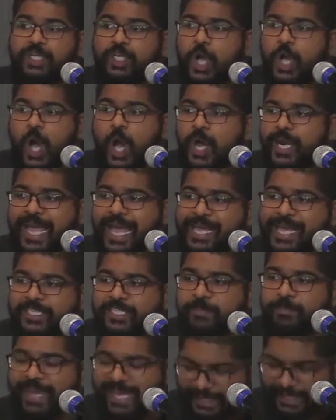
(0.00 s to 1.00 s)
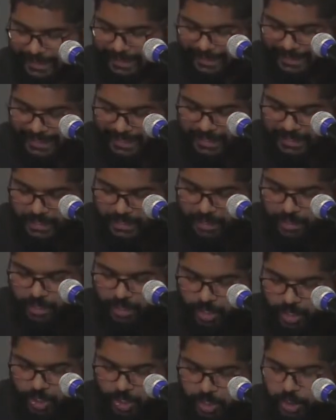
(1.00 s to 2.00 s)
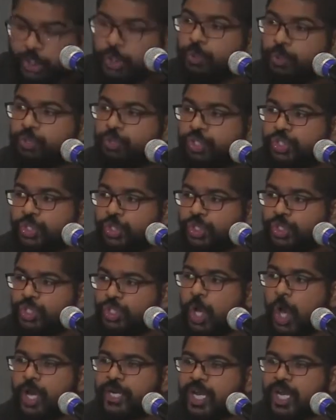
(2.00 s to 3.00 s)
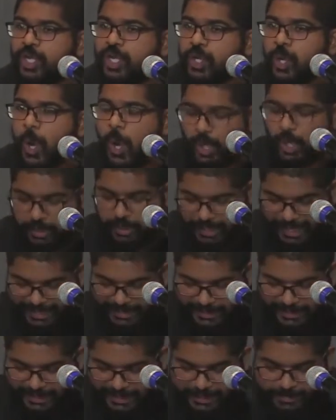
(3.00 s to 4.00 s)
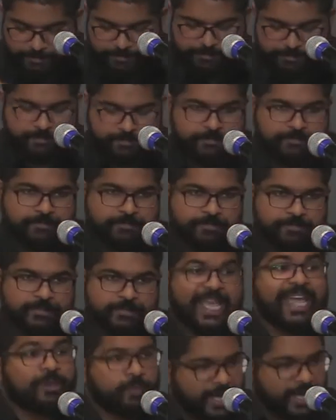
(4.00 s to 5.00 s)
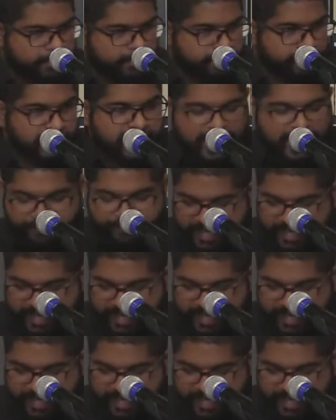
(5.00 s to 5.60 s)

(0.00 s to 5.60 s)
God has made clean, you should not call unclean." Anyway, after